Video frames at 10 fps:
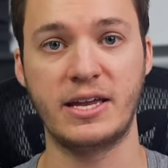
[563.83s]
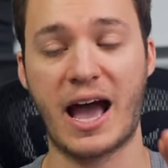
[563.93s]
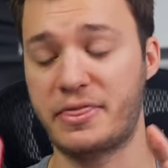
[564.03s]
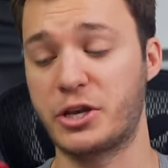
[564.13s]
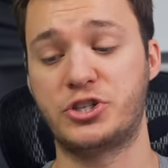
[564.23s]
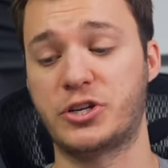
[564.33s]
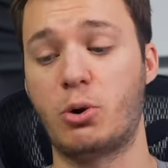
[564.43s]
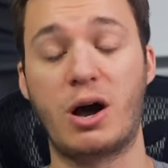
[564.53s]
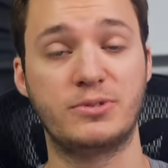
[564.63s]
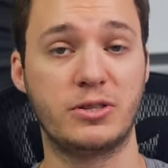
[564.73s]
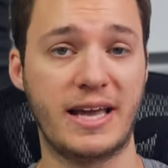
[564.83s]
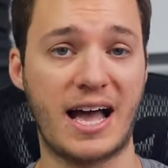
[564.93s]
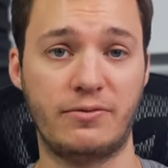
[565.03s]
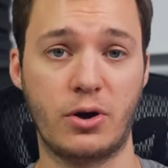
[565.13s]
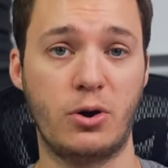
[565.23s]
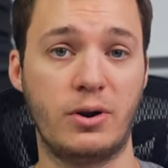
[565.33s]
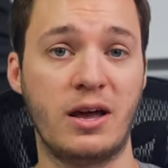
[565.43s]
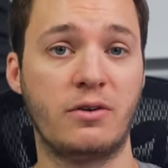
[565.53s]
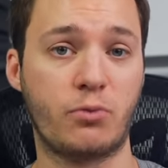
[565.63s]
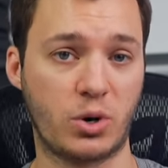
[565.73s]
I think you should go up to the iPhone
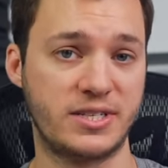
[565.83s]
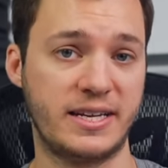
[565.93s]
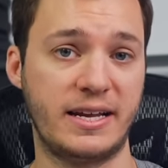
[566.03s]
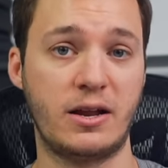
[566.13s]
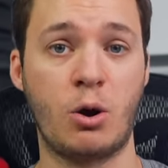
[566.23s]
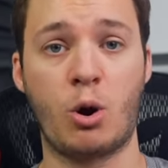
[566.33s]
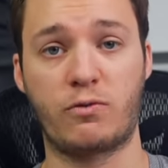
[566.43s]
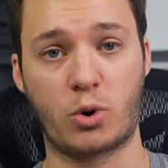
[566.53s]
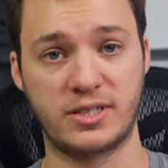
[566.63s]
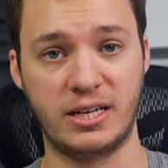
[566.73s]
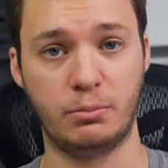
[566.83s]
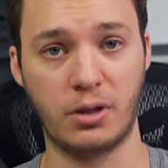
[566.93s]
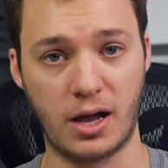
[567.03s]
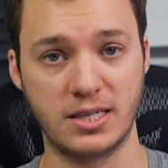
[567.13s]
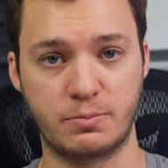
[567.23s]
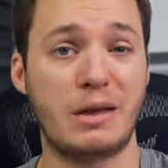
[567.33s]
14 or 14 Plus.